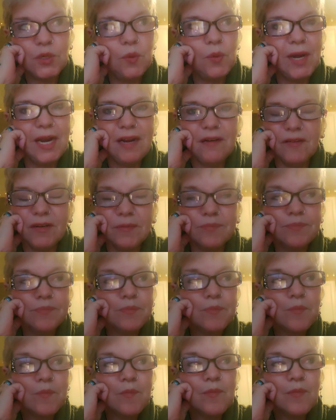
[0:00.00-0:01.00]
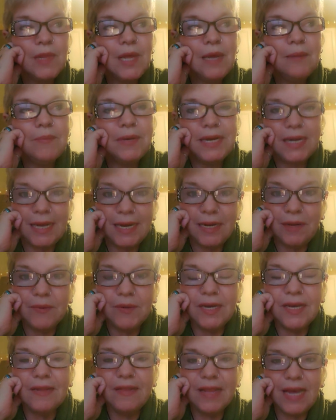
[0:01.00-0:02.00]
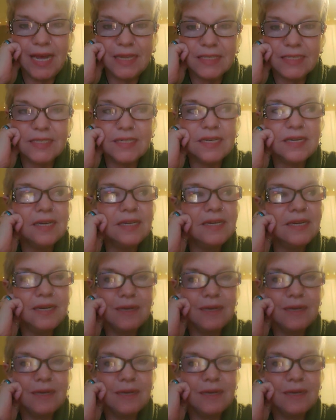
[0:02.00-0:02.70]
Whatever. But anyway, that's done,